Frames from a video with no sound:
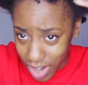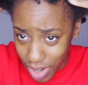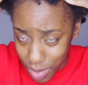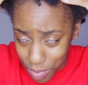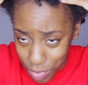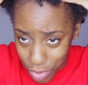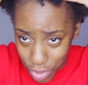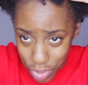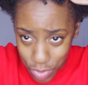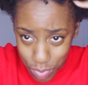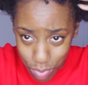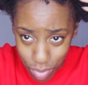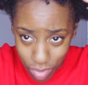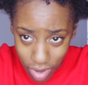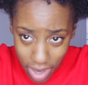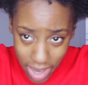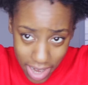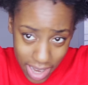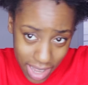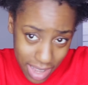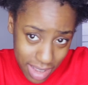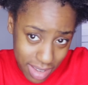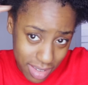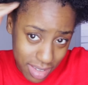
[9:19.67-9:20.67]
I'm not as
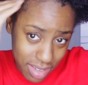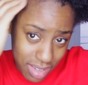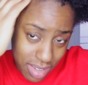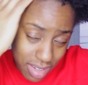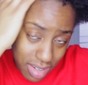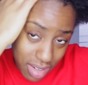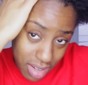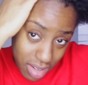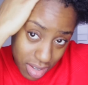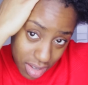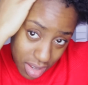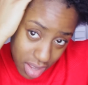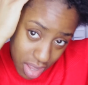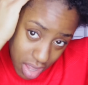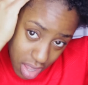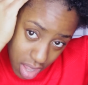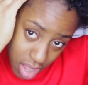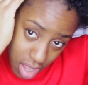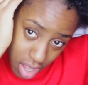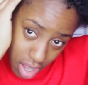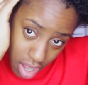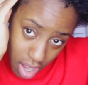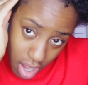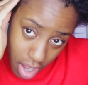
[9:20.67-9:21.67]
bright as
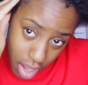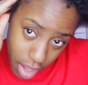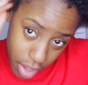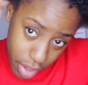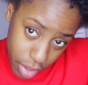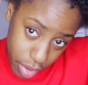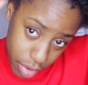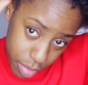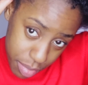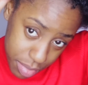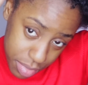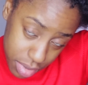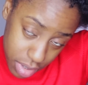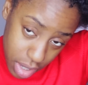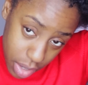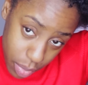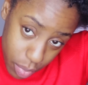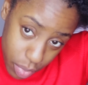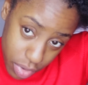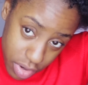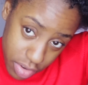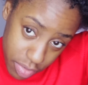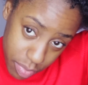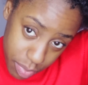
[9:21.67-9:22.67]
I hoped I
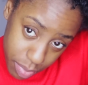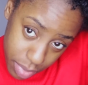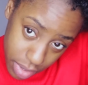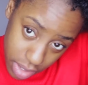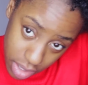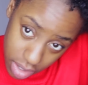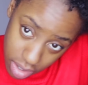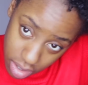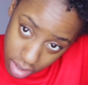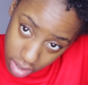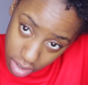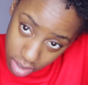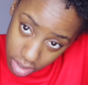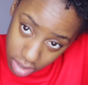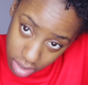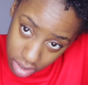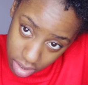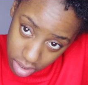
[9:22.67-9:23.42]
would have been.